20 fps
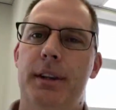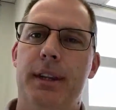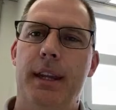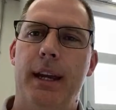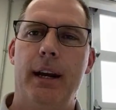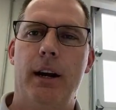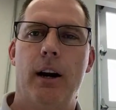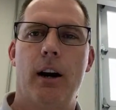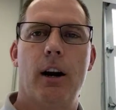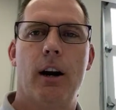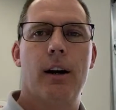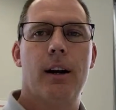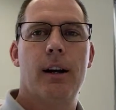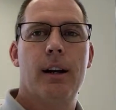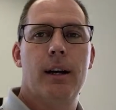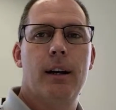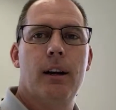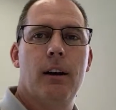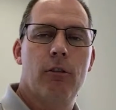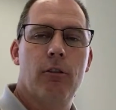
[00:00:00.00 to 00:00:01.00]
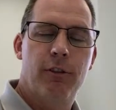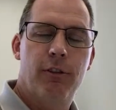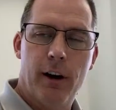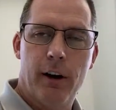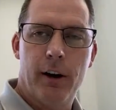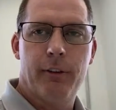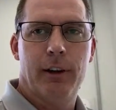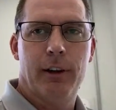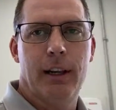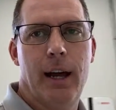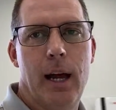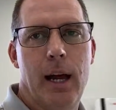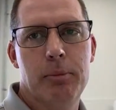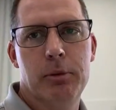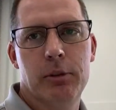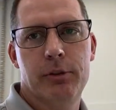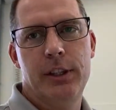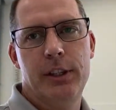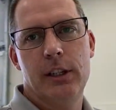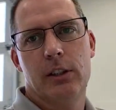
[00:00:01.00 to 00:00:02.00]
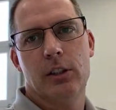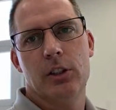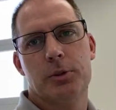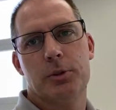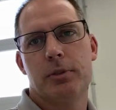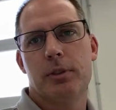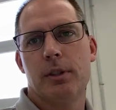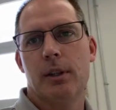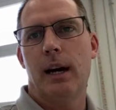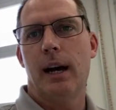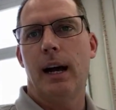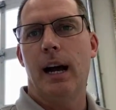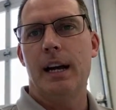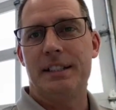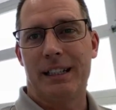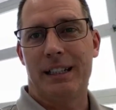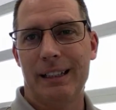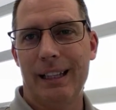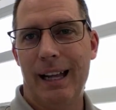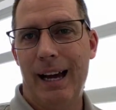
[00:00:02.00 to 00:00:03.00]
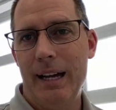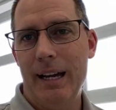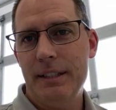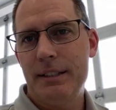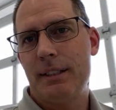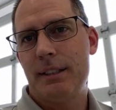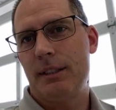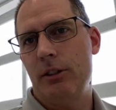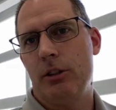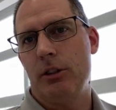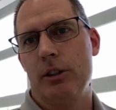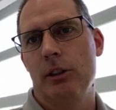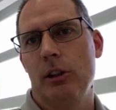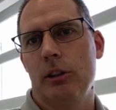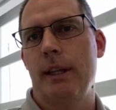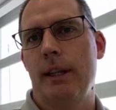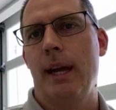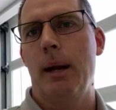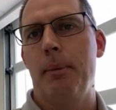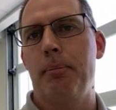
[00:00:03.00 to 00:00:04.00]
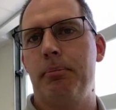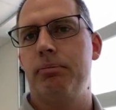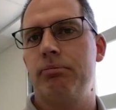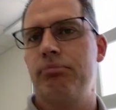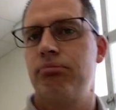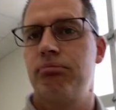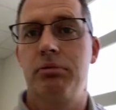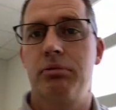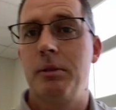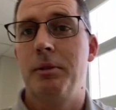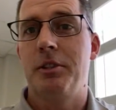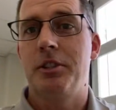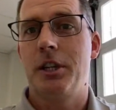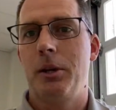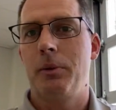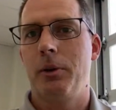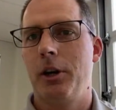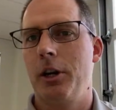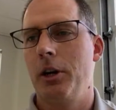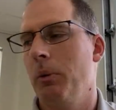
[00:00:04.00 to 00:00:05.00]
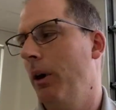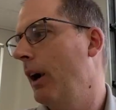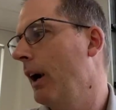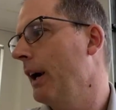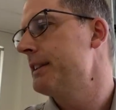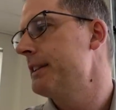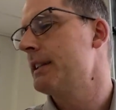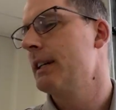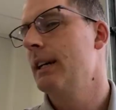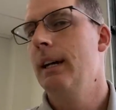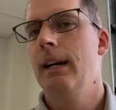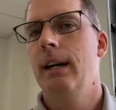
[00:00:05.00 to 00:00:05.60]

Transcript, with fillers: They are very reliable vehicles as a class. You can look that up pretty much anywhere you want.